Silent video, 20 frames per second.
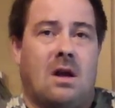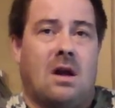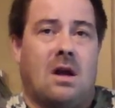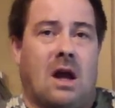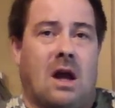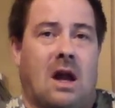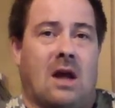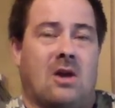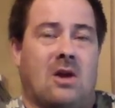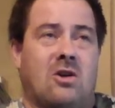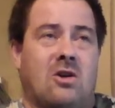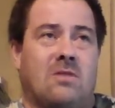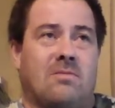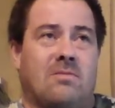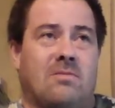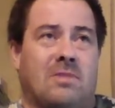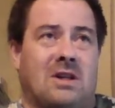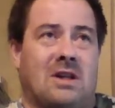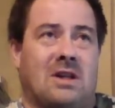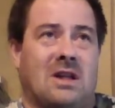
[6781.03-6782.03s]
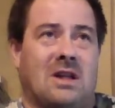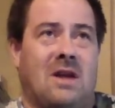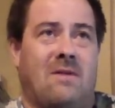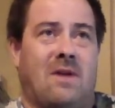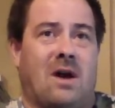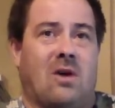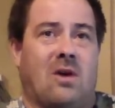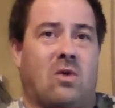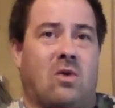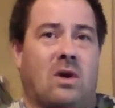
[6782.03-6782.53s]
and I couldn't believe
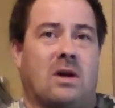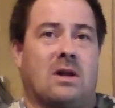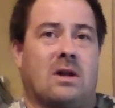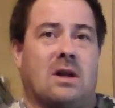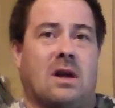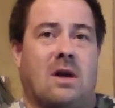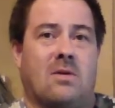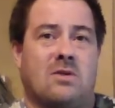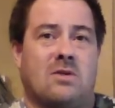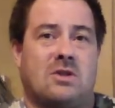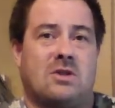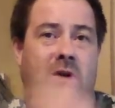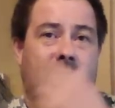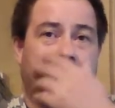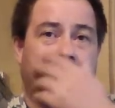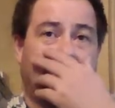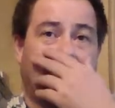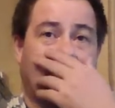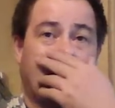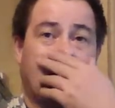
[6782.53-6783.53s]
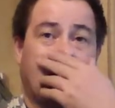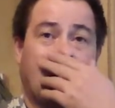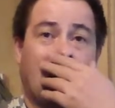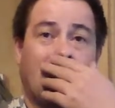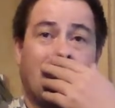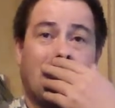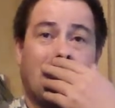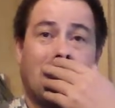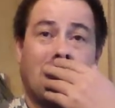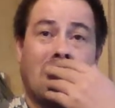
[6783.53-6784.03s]
how quickly I was done with that
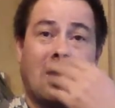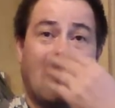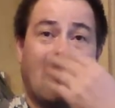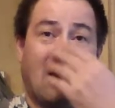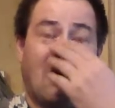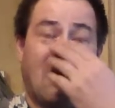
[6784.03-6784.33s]
game. And I